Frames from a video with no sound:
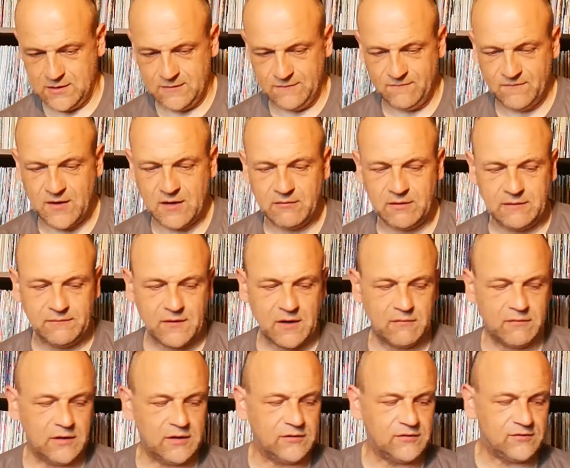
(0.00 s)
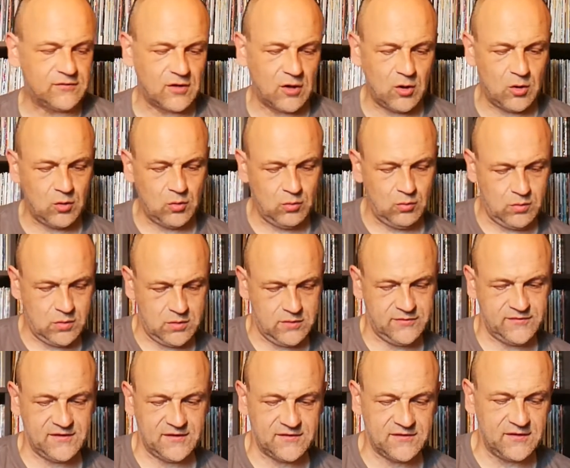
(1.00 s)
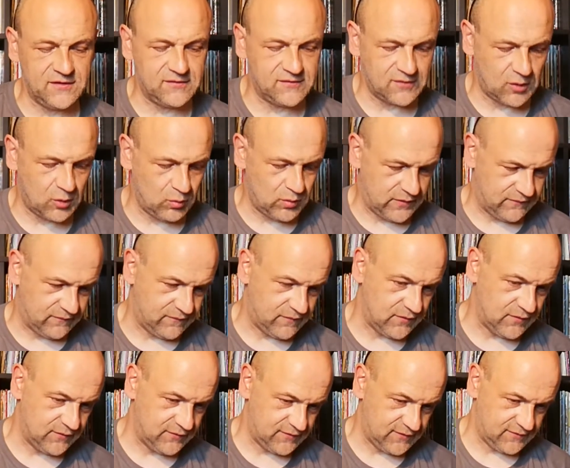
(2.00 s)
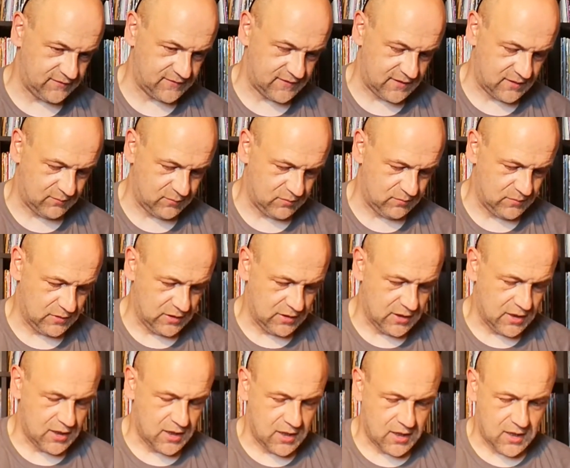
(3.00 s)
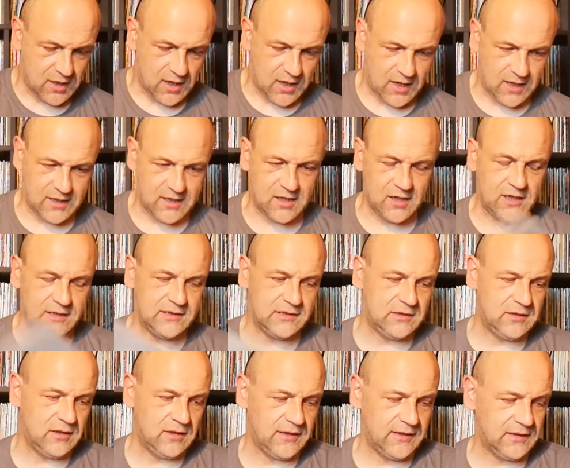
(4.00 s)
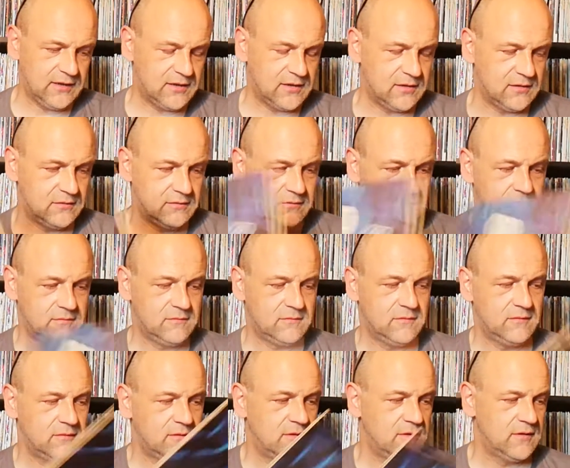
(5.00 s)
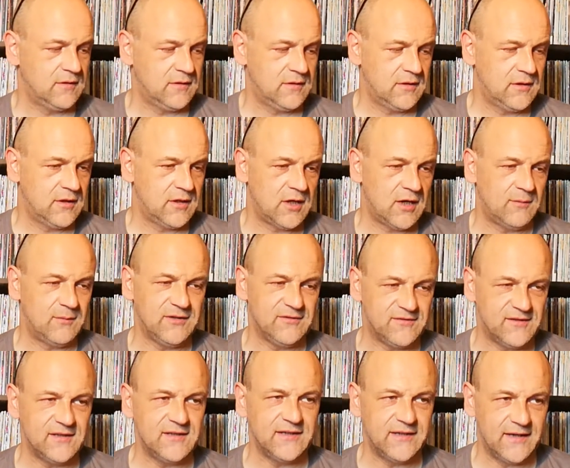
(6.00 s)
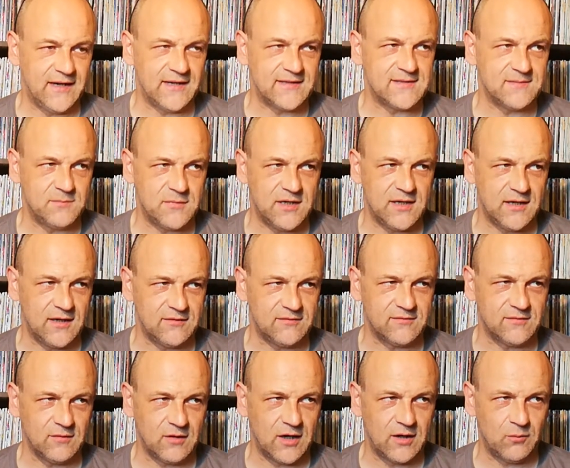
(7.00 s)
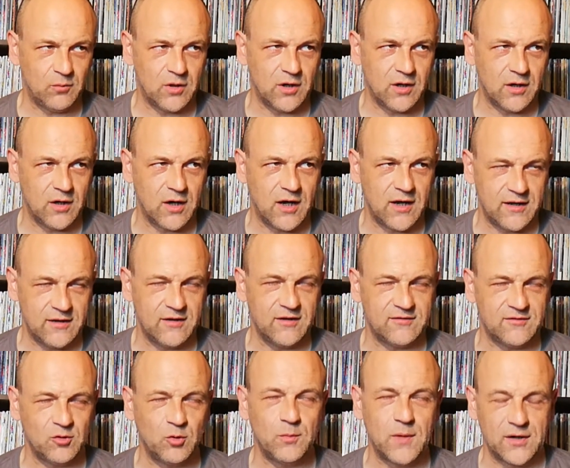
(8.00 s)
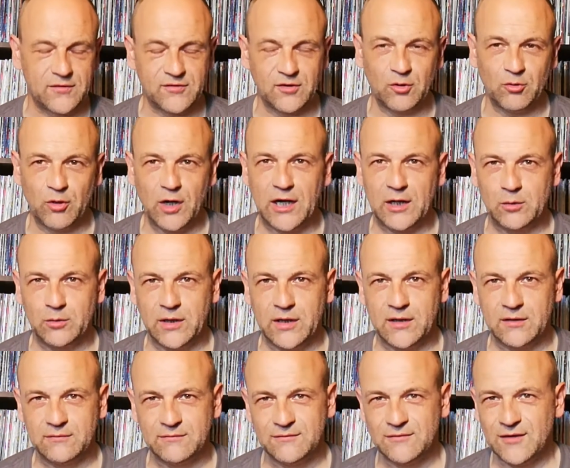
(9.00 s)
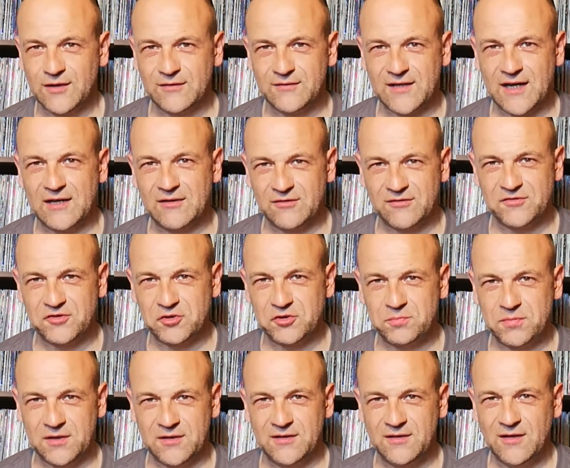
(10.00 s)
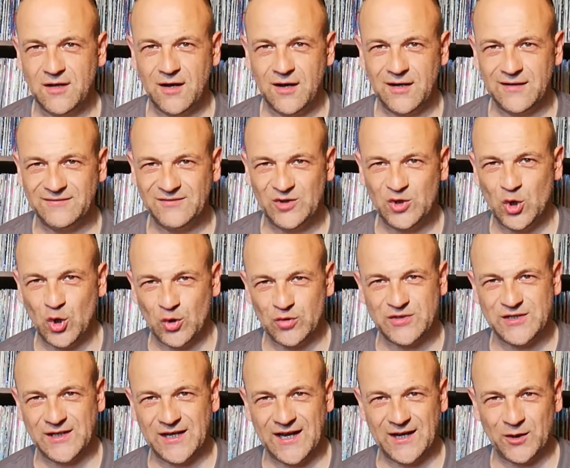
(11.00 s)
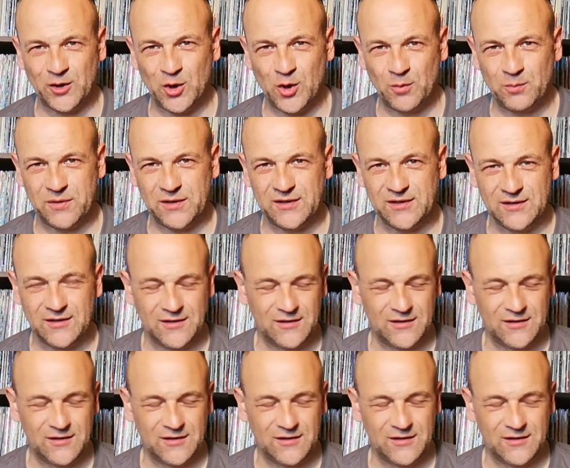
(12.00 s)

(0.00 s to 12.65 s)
Very soul, 60s soul influence, this album. I kind of like, Zillionaire to me is like it's almost a grail now. It's getting stupid. I've got to get a copy.